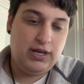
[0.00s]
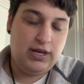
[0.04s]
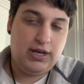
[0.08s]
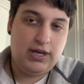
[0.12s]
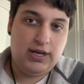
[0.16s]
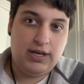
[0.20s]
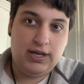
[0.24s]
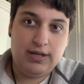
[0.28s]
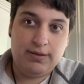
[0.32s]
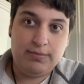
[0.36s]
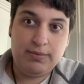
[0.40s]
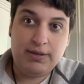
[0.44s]

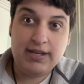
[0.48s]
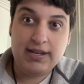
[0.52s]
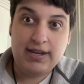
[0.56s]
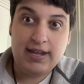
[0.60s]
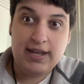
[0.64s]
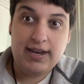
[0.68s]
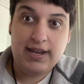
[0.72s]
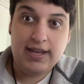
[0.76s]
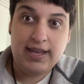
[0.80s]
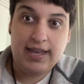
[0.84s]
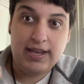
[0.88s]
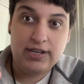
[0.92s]
um,
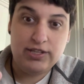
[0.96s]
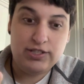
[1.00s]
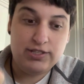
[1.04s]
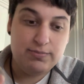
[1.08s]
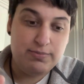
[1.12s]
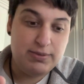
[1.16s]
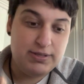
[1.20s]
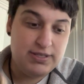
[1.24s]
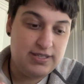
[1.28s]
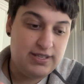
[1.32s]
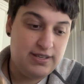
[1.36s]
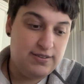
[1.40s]
Kinetic Asian
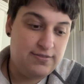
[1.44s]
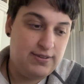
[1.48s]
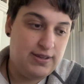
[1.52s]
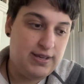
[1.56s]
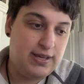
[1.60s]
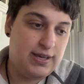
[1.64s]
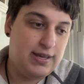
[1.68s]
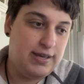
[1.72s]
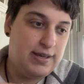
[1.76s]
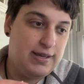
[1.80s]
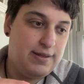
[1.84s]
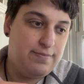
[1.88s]

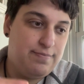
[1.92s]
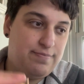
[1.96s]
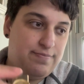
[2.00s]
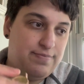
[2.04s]
Pacific.